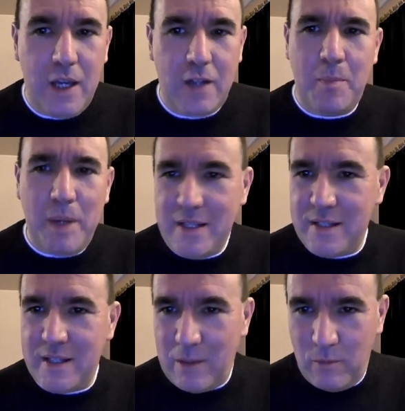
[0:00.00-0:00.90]
A
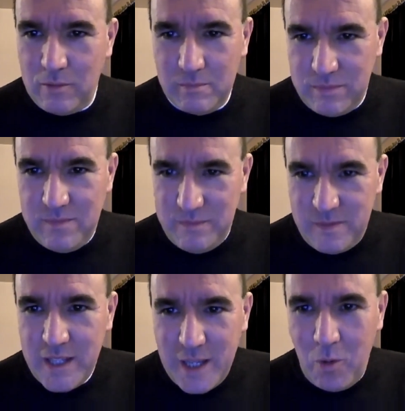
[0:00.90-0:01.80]
repeat of that
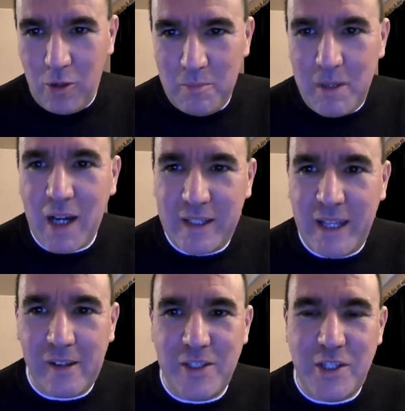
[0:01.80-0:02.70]
wouldn't be
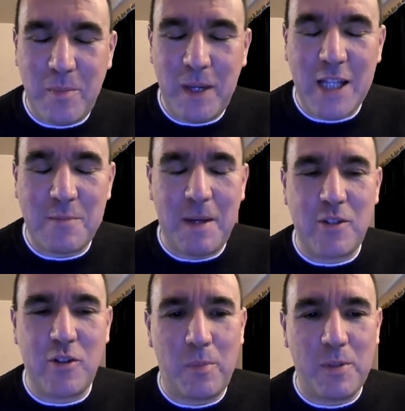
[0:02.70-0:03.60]
ideal, because he's up against
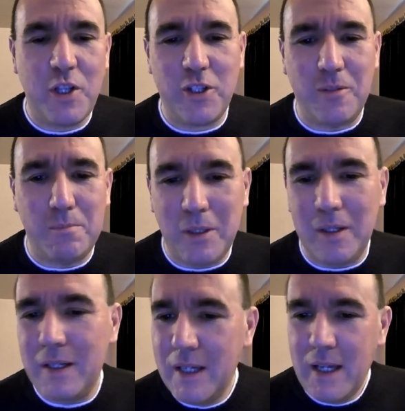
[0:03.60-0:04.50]
better opposition.
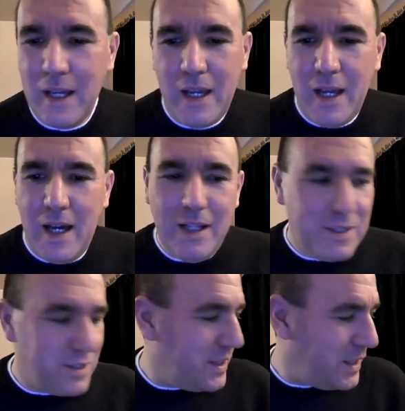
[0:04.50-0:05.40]
But I
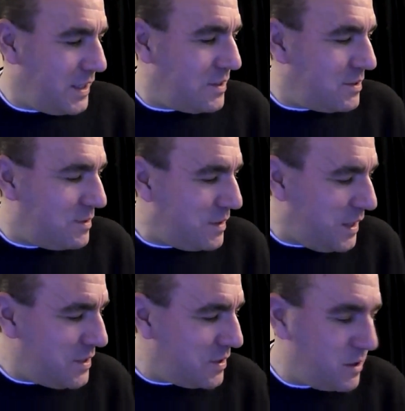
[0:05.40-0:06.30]
just think
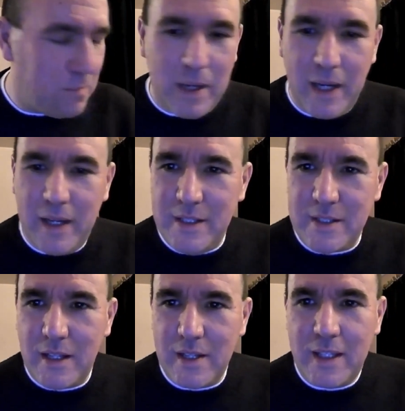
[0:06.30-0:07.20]
he's a good bet.
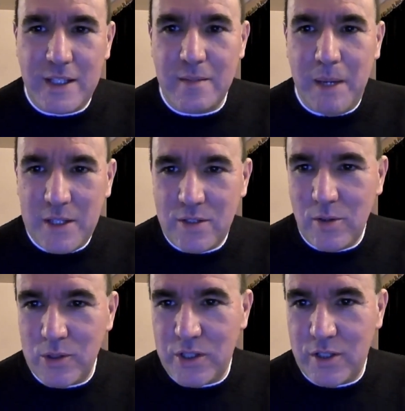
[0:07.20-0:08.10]
I think he's the best
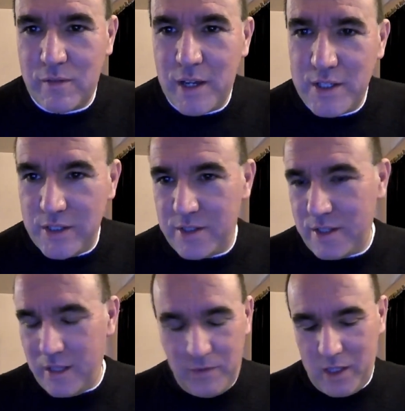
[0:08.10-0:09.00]
horse in the race.
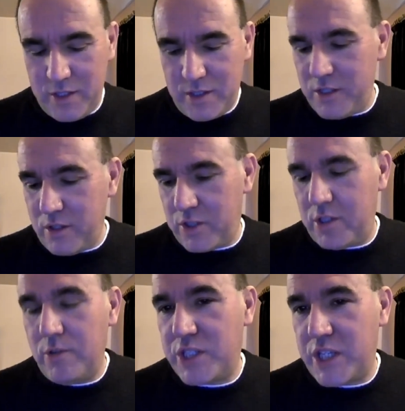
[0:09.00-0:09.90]
He's got
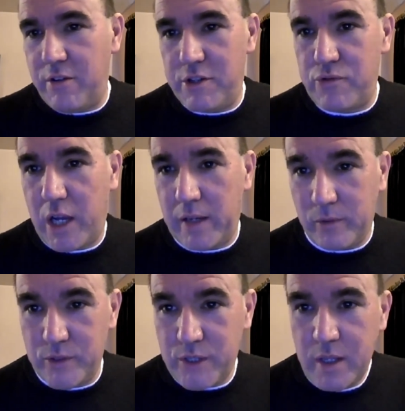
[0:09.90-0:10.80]
2 serious
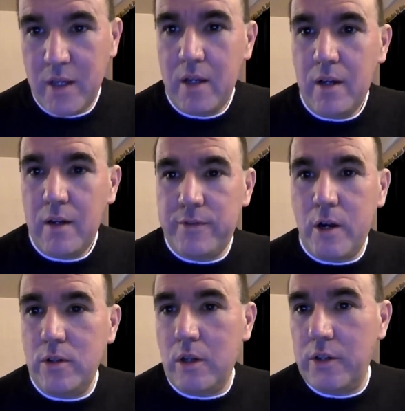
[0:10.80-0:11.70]
rivals,
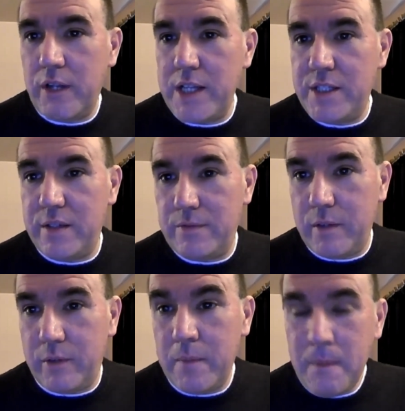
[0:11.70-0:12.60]
Frodon and Native
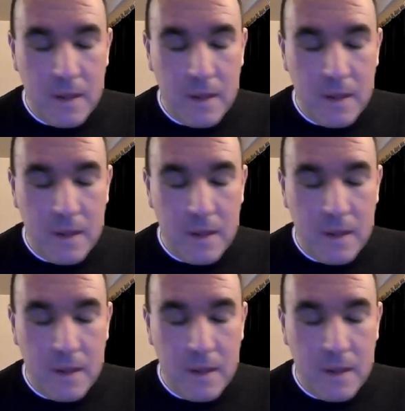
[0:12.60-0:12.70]
River.